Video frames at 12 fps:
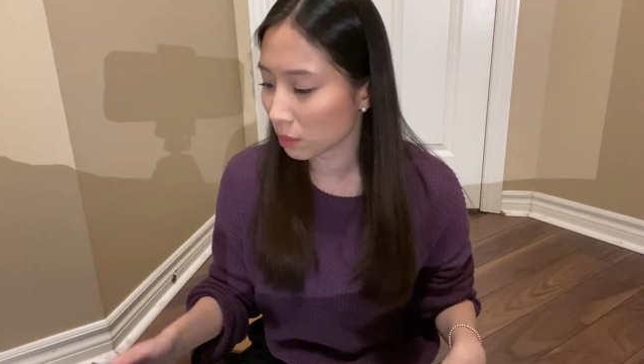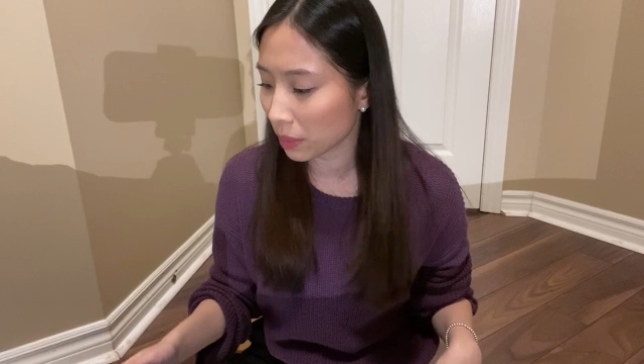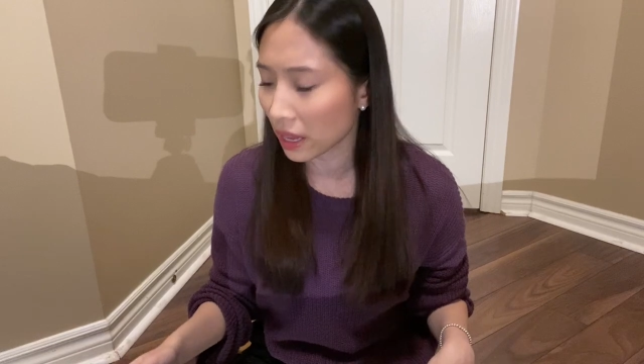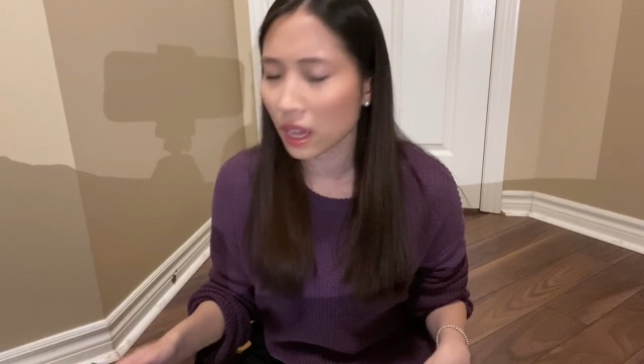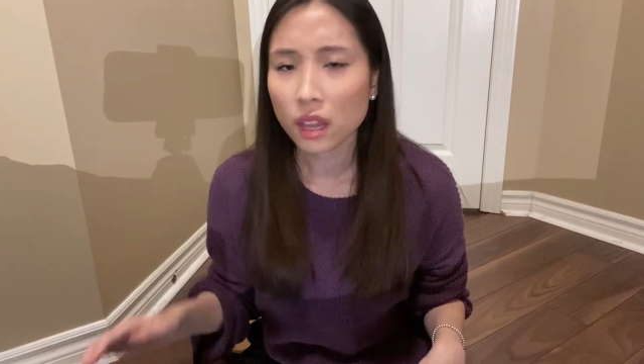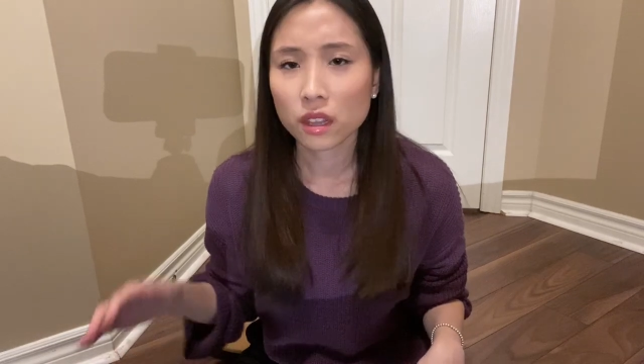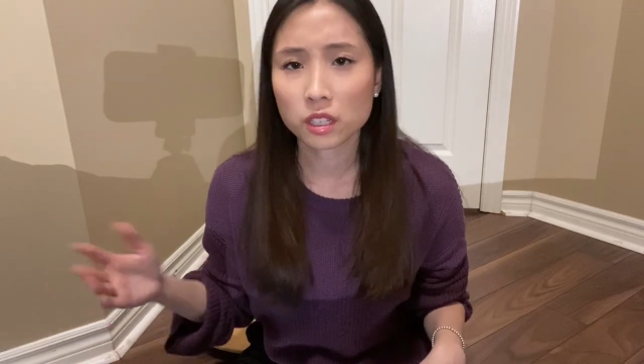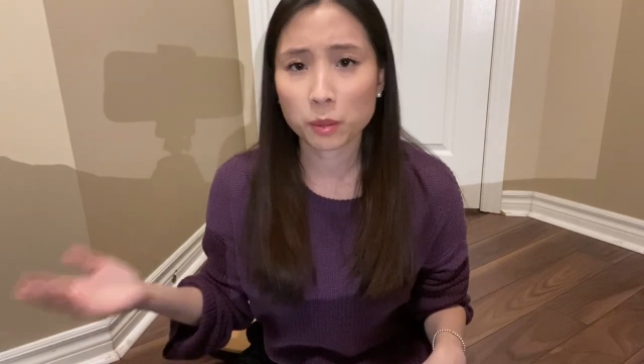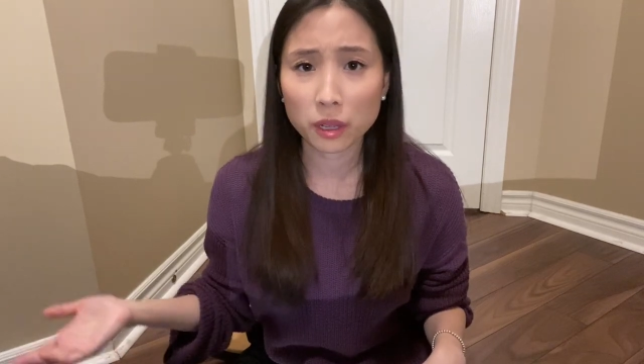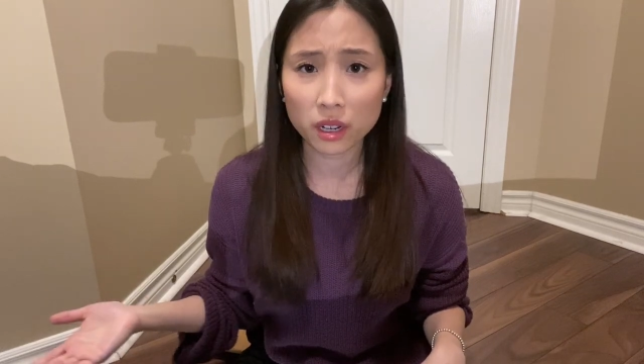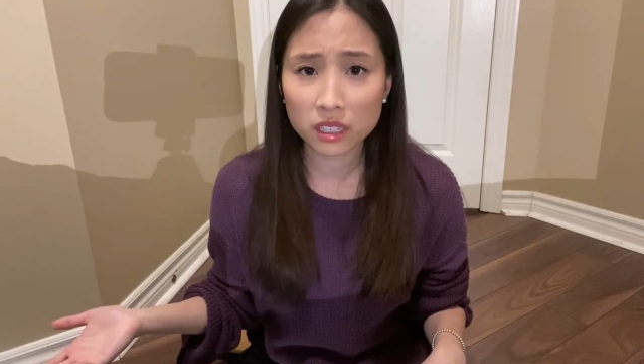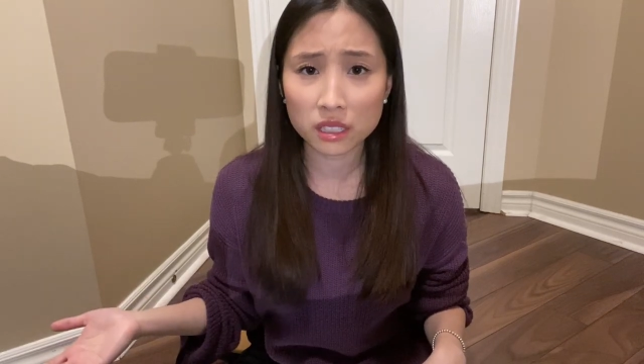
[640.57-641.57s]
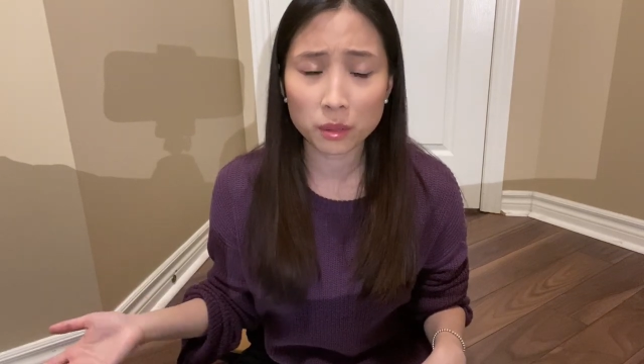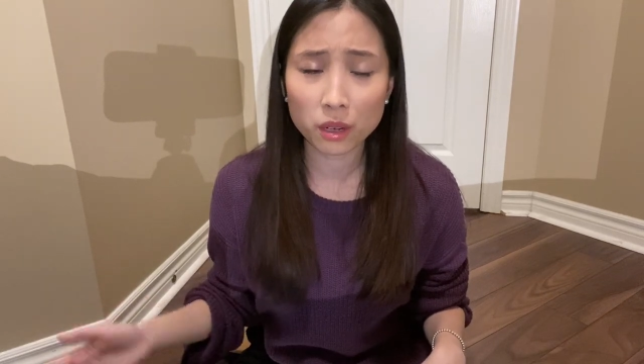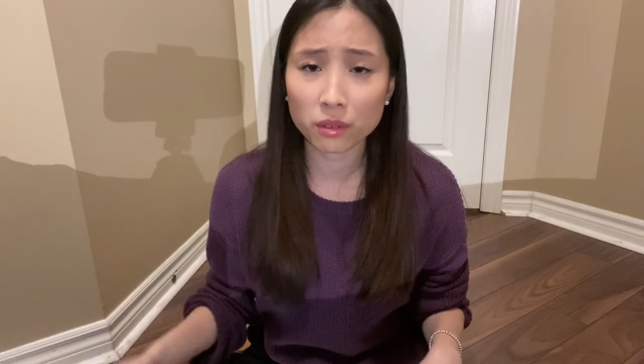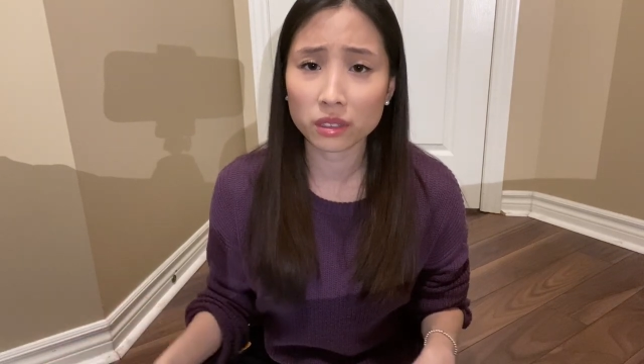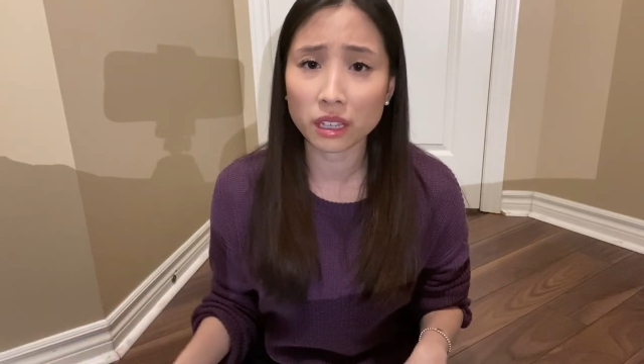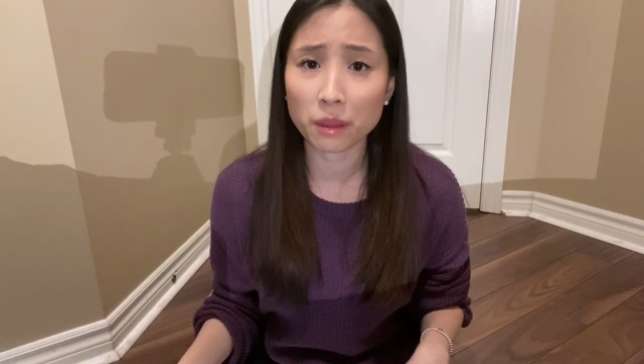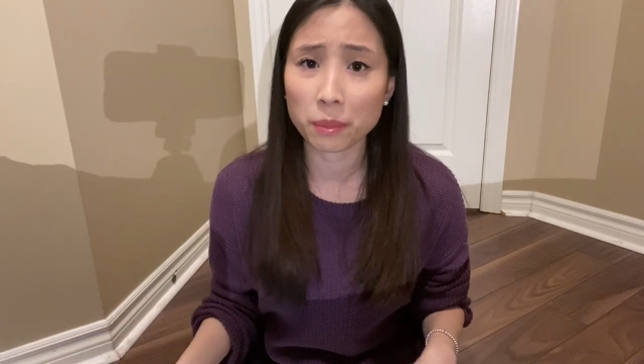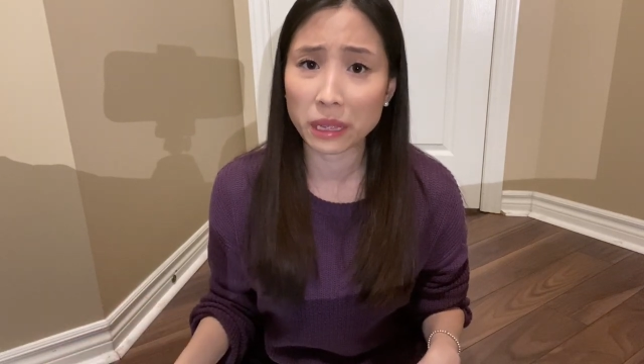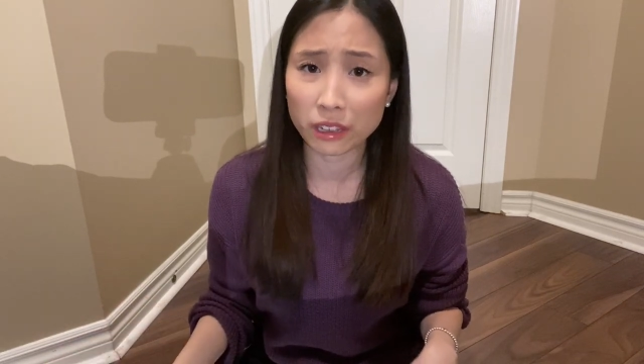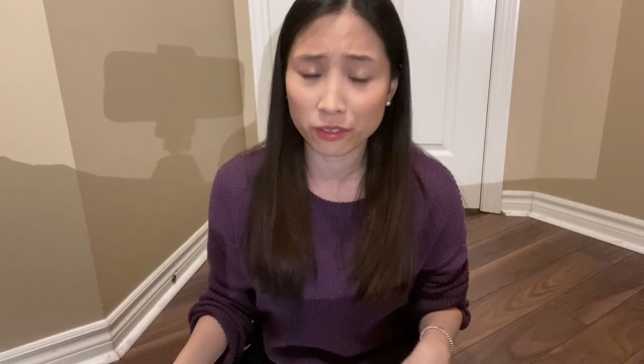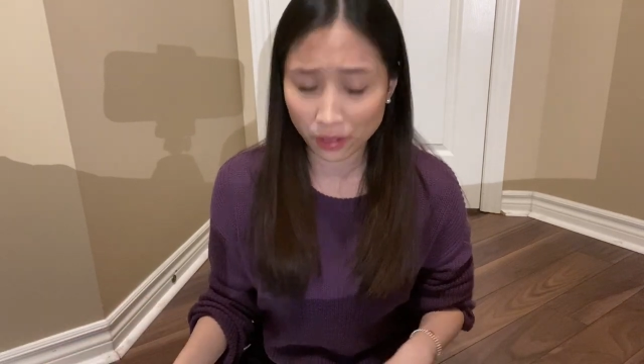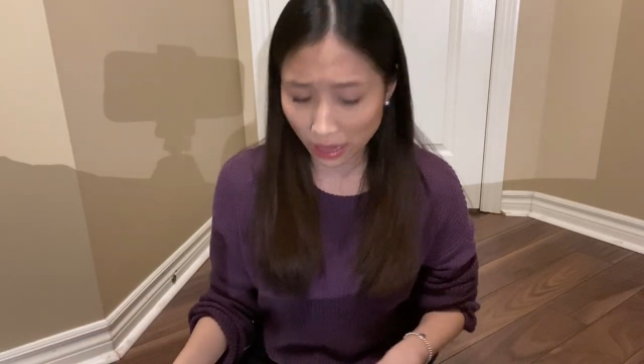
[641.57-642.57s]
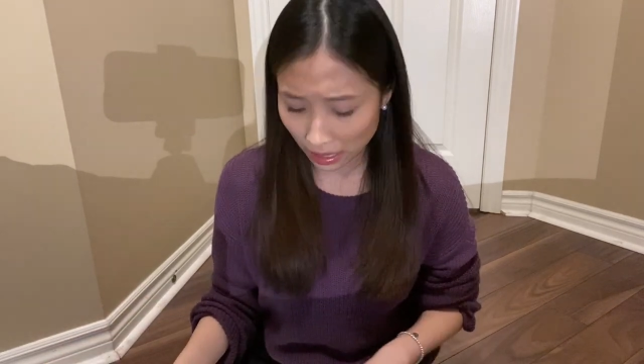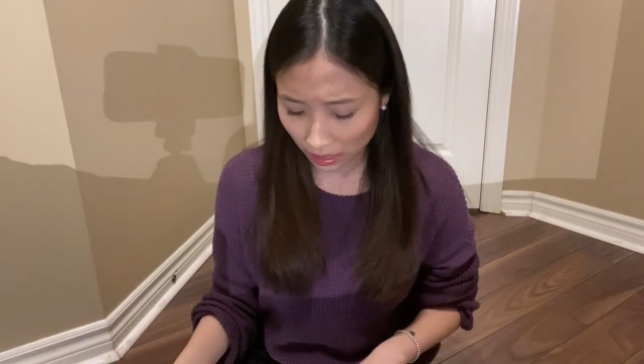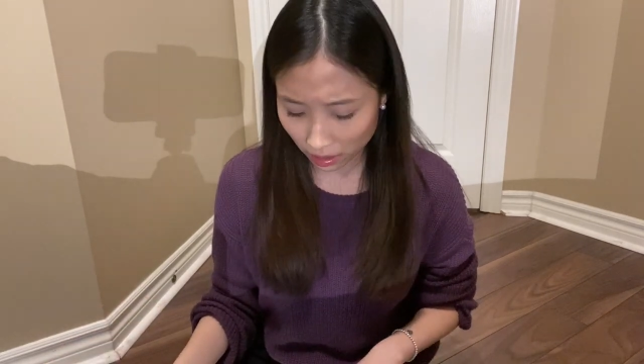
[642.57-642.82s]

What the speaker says: But to be honest, I'm not really a big fan